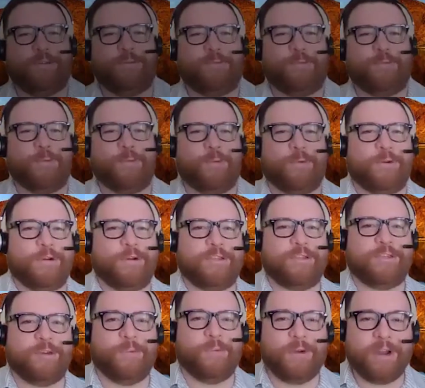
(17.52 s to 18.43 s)
you for
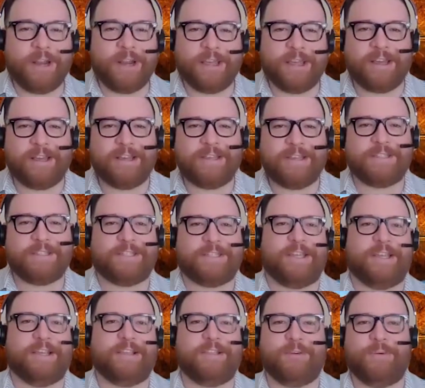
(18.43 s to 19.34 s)
joining
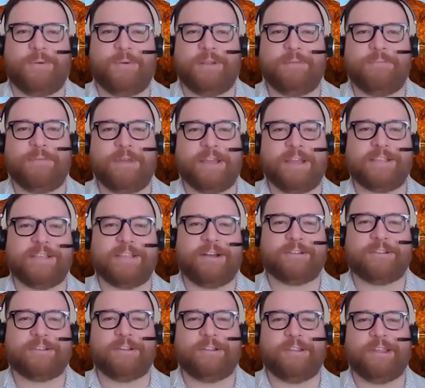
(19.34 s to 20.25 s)
us, joining me and
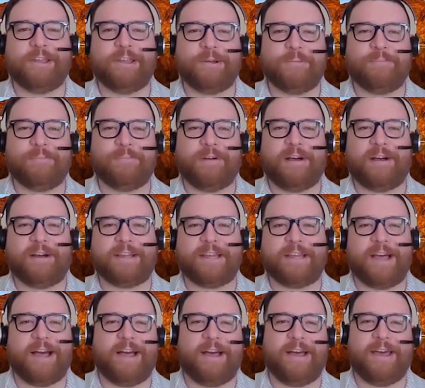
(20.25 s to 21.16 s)
Dr.
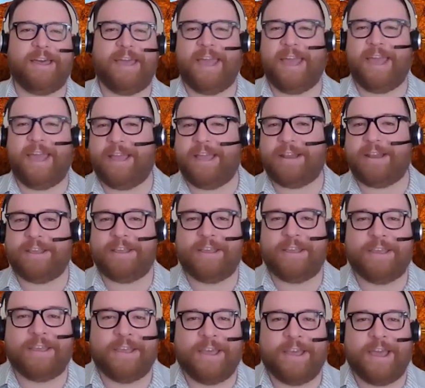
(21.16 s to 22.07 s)
Lingelbach uh, and
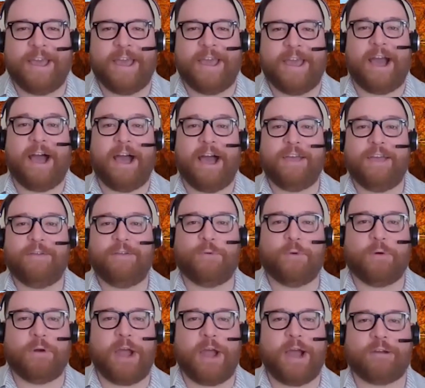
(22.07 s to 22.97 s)
I
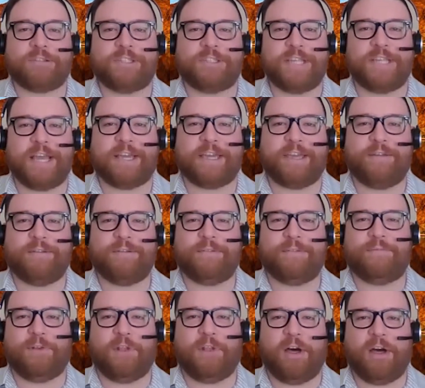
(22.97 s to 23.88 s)
for our
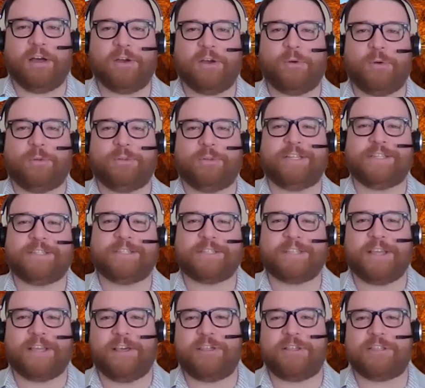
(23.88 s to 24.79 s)
second vlog holding
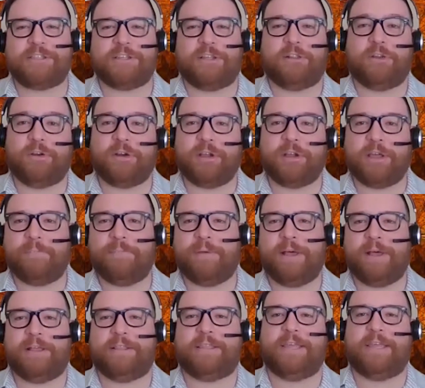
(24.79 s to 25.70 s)
discussions on learning
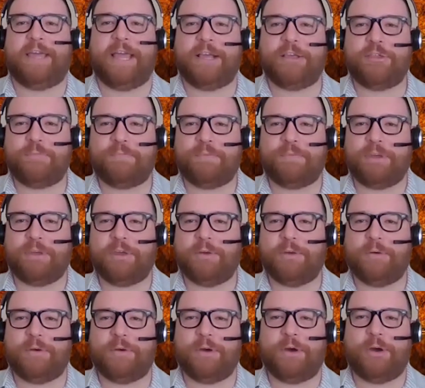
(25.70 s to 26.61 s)
about the
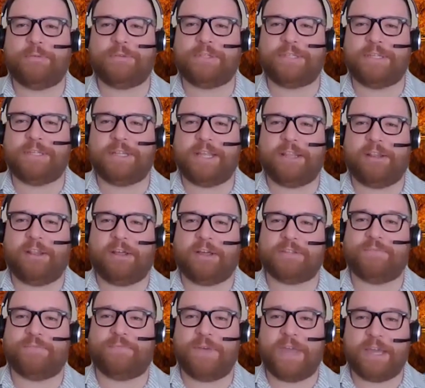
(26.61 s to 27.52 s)
HPU OTD
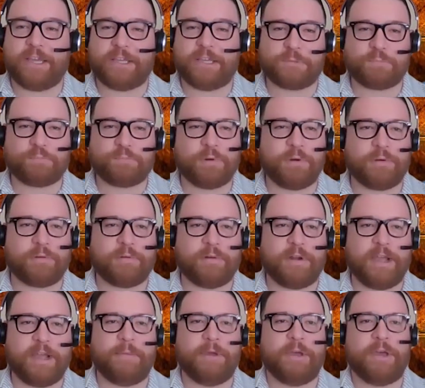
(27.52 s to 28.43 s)
Las Vegas
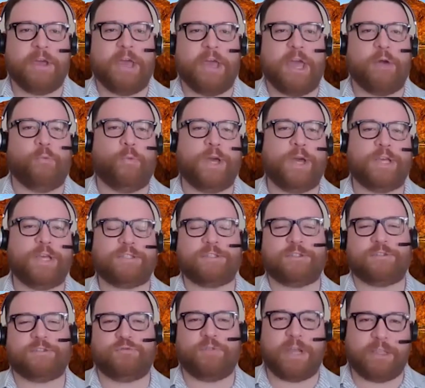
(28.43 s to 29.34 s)
program and ways
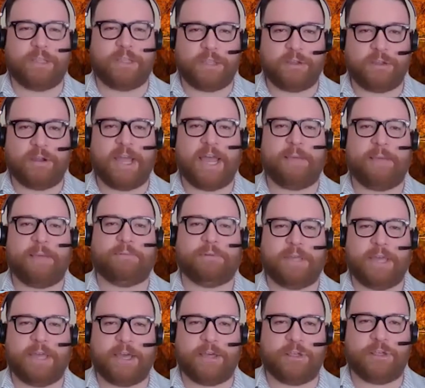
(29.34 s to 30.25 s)
to strengthen your
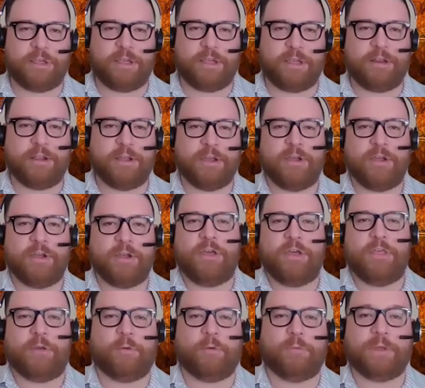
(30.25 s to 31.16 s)
application.
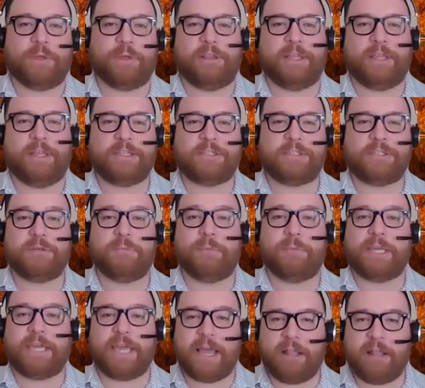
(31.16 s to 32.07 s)
There will be links to
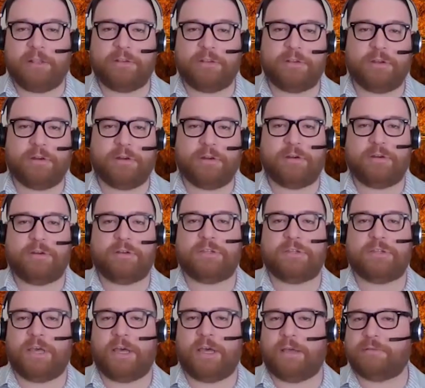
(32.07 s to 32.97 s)
my calendar
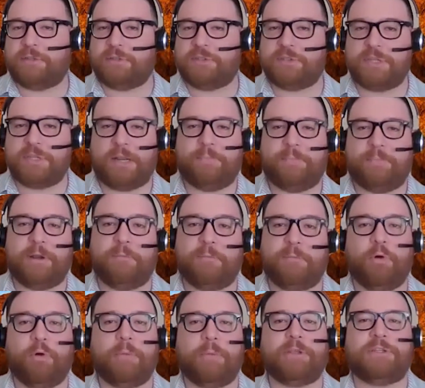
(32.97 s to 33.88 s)
uh, to set up an
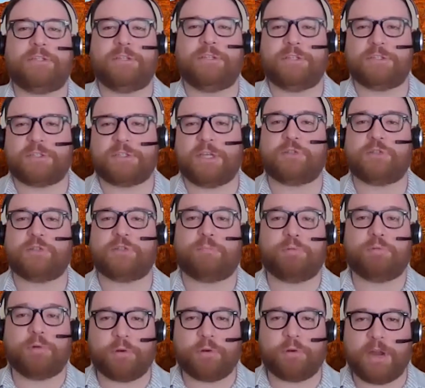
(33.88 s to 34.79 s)
appointment to discuss our
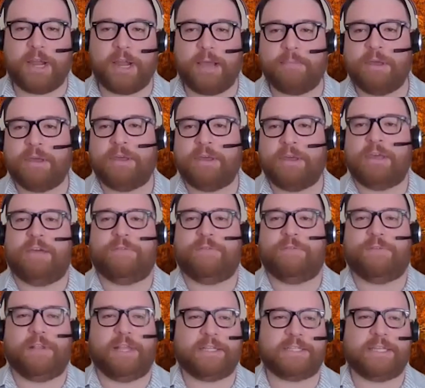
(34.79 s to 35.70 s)
program
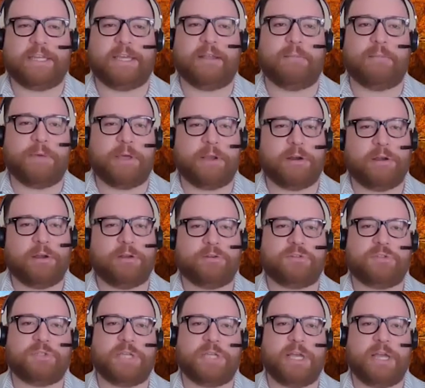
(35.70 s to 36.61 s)
if you'd like to get a better
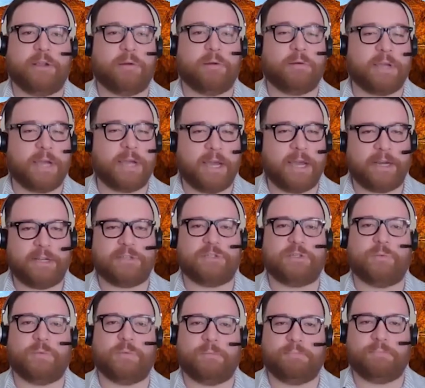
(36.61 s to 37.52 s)
understanding or guidance
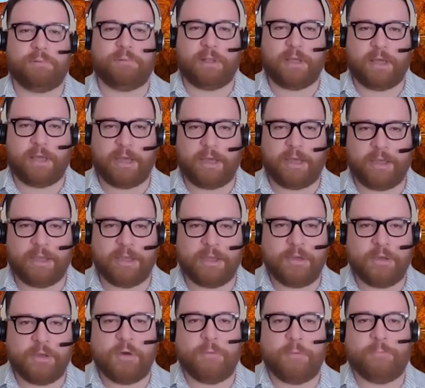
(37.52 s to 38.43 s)
to apply.
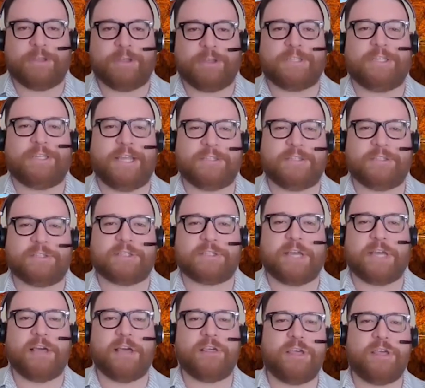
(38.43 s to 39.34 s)
But today's
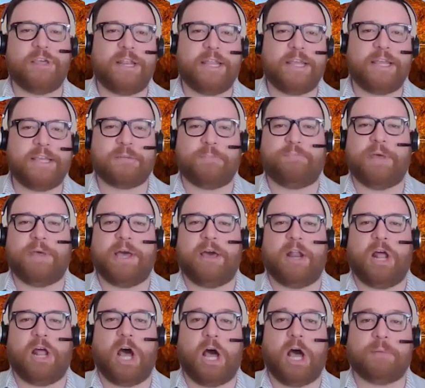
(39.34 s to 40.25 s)
discussion is
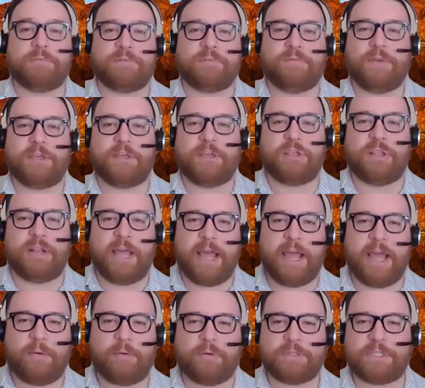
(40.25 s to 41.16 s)
about observation
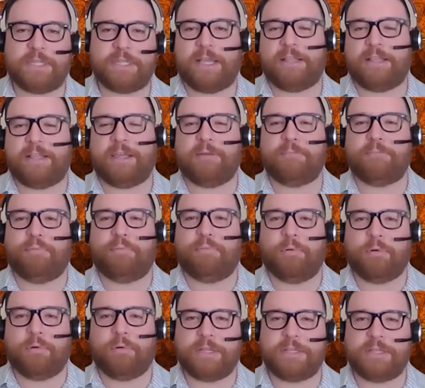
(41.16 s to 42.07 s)
hours and the
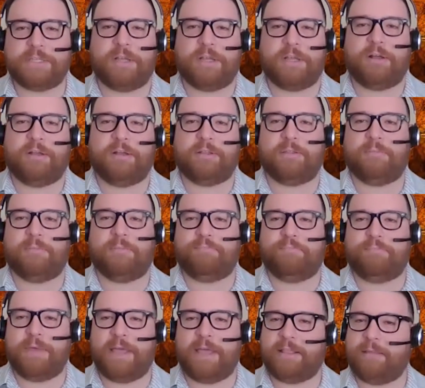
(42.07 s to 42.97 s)
importance on the
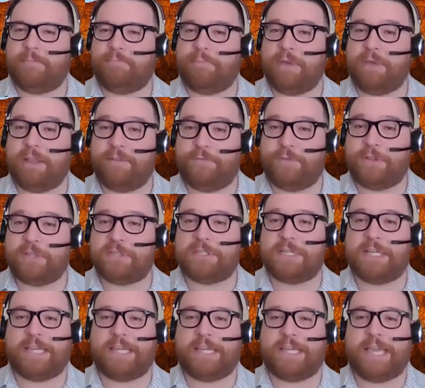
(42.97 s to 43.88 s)
and the benefits
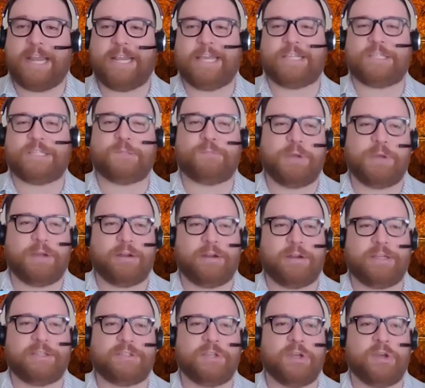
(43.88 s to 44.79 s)
to gaining
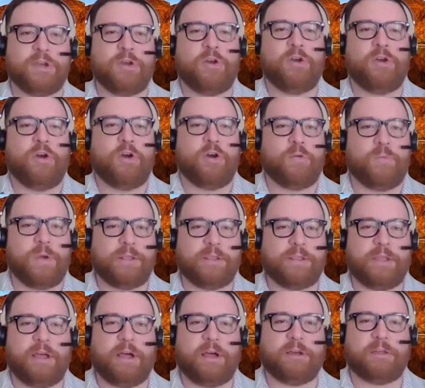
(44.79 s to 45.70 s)
experience
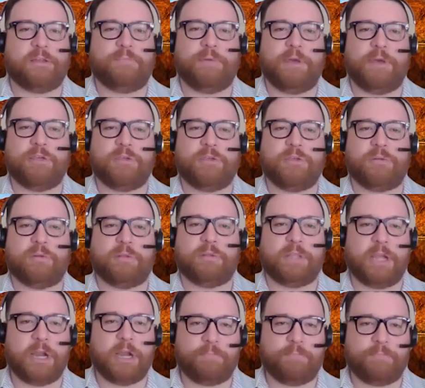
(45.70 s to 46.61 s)
around the occupational
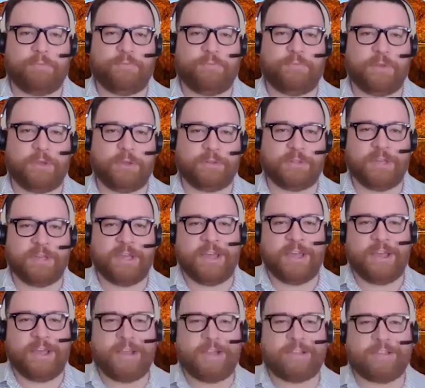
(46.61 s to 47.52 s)
therapy field.
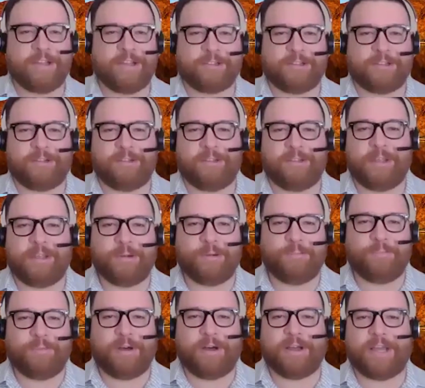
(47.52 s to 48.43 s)
Dr.
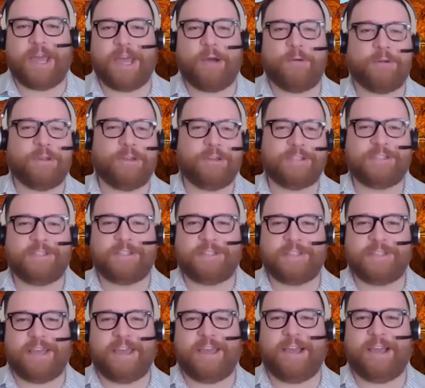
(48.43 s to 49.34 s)
Lingelbach, how are you
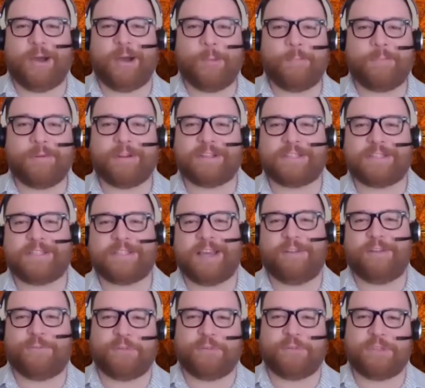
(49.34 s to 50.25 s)
today? I hope you're
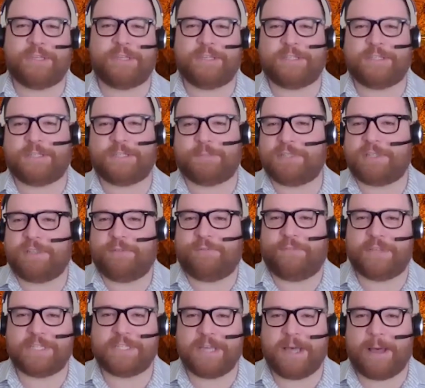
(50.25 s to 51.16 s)
excited for this
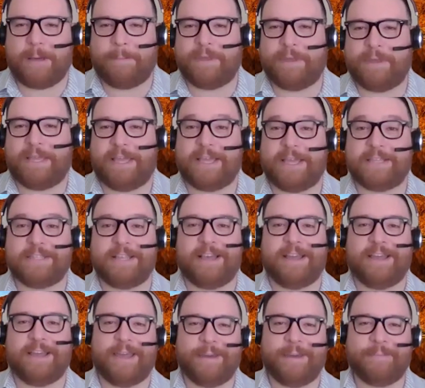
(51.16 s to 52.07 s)
specific topic as
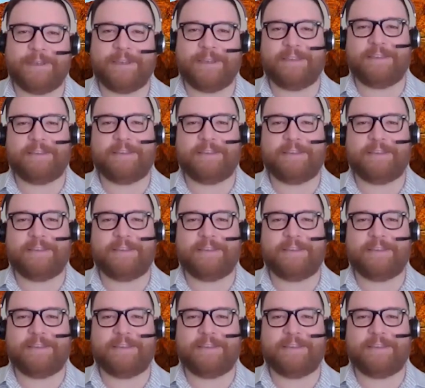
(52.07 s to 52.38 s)
I am.